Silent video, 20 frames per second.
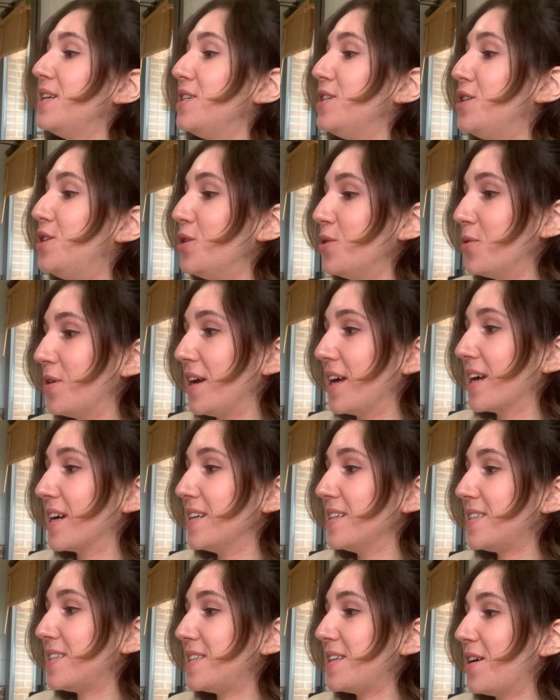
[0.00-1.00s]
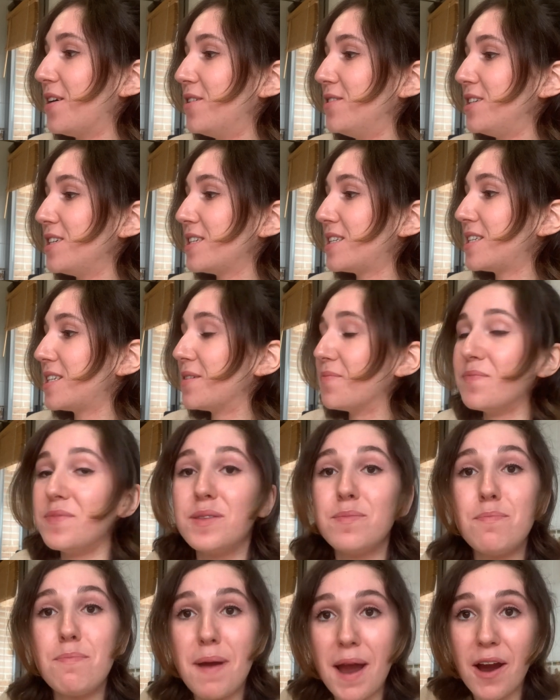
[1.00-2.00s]
doing it. So just
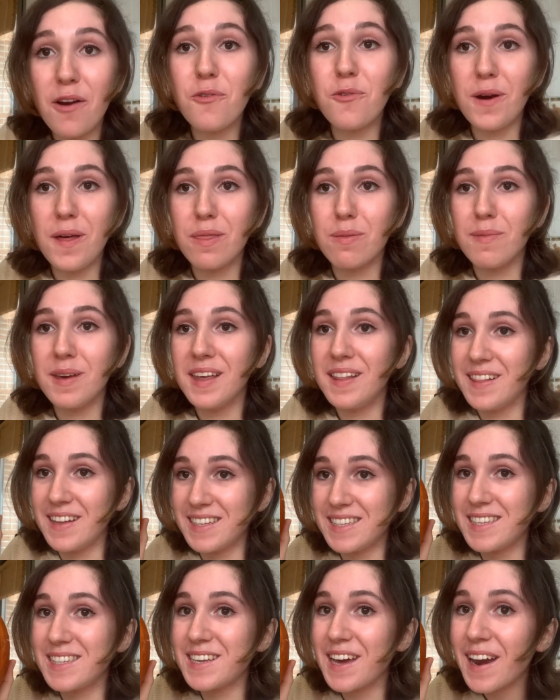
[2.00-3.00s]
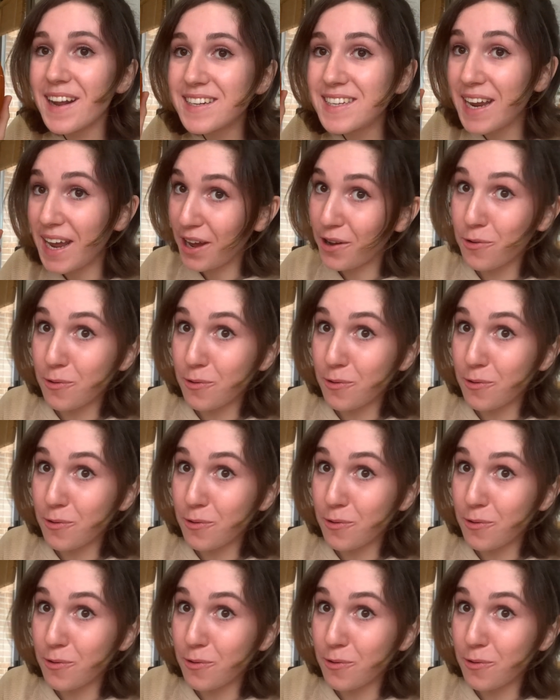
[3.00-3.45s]
bear with me. This is gonna take a